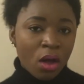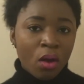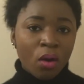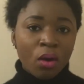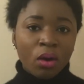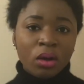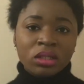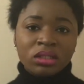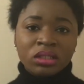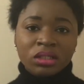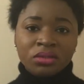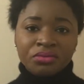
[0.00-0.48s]

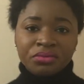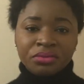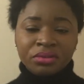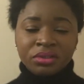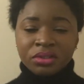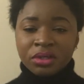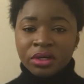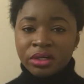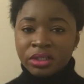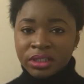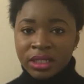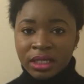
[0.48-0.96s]
or as a
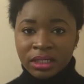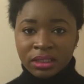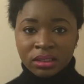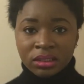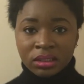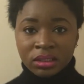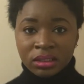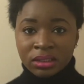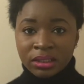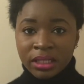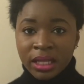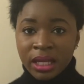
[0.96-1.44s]
research
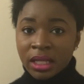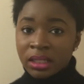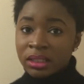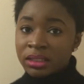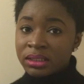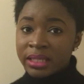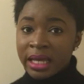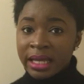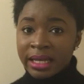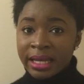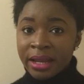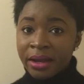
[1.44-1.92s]

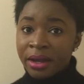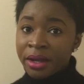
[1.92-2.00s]
assistant and